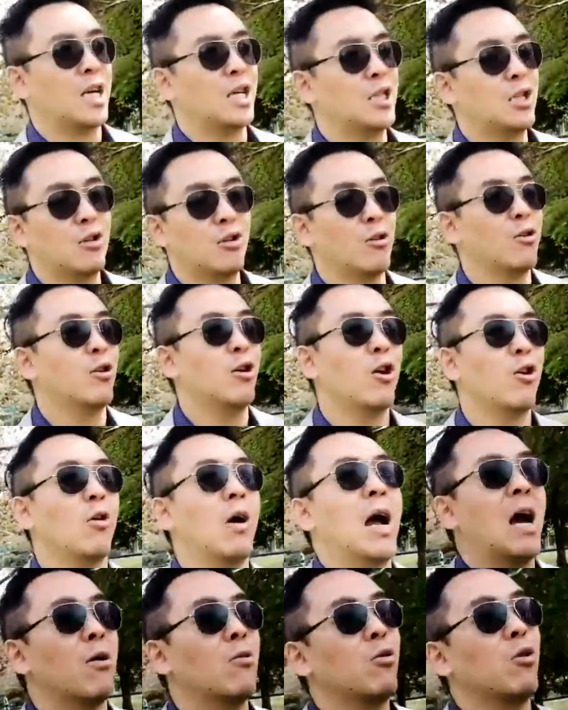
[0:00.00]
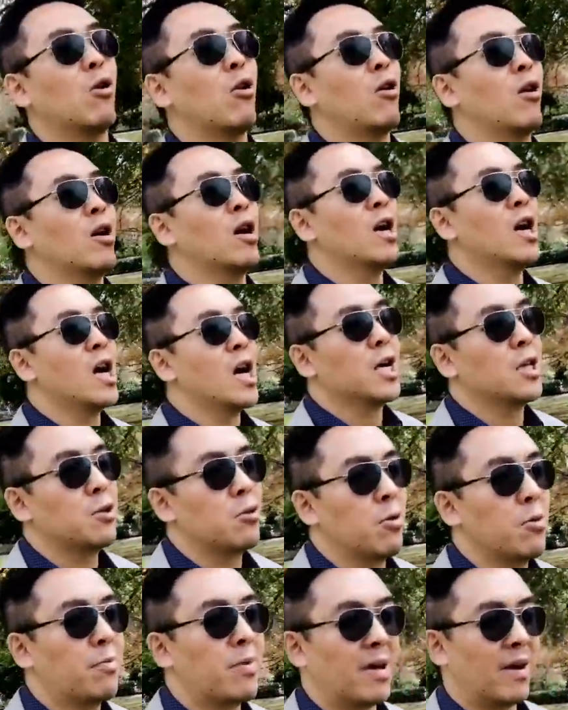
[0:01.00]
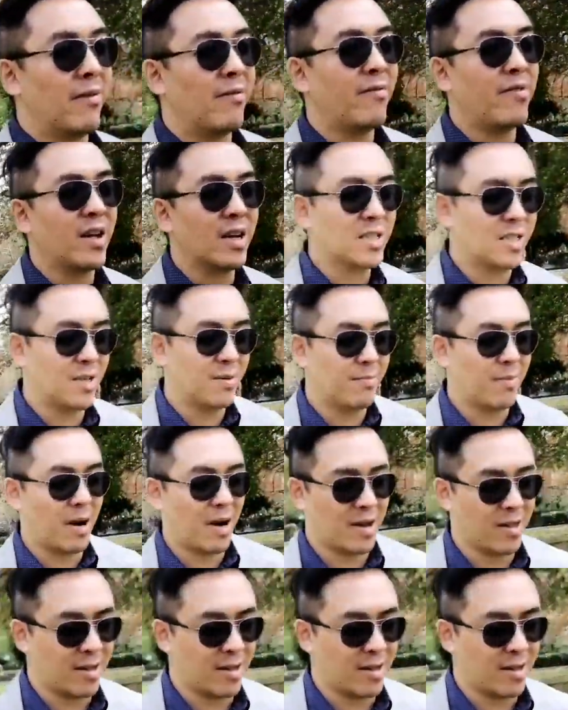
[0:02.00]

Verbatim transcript: You don't know how long you will be afflicted by